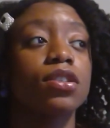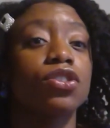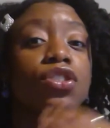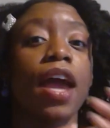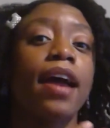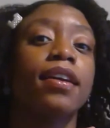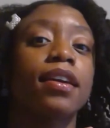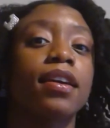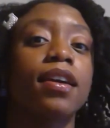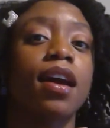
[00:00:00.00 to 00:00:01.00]

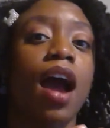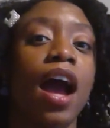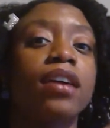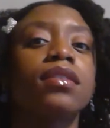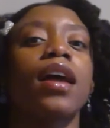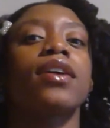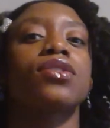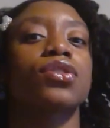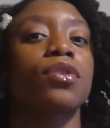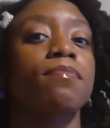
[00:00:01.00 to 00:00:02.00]
Jackie
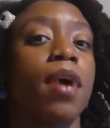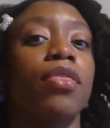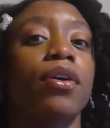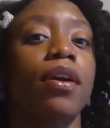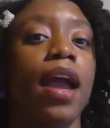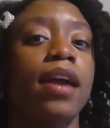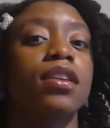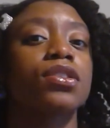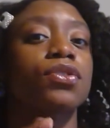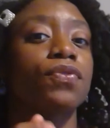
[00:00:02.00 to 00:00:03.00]
idolizes her mother and
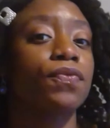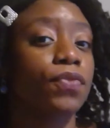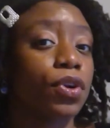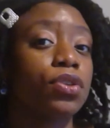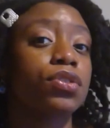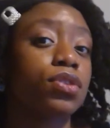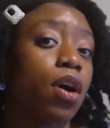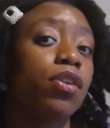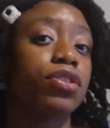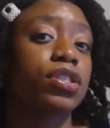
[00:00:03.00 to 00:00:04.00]
is the first
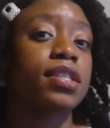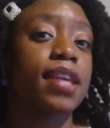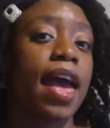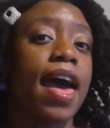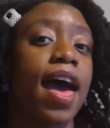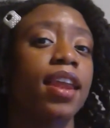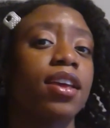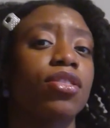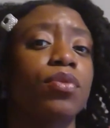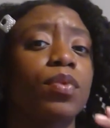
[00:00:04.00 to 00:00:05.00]
daughter she's had,
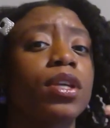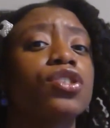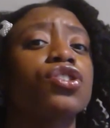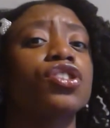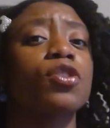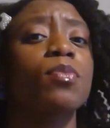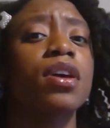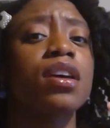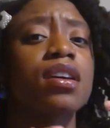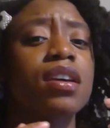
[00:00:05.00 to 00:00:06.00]
and their relationship
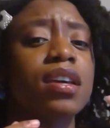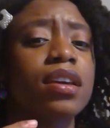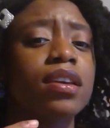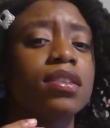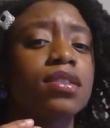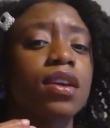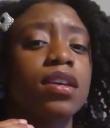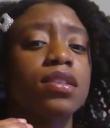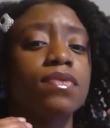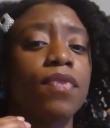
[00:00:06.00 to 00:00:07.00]
is
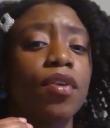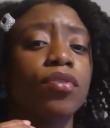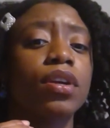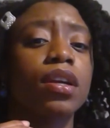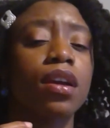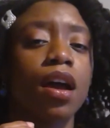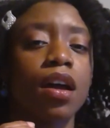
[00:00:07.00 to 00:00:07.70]
very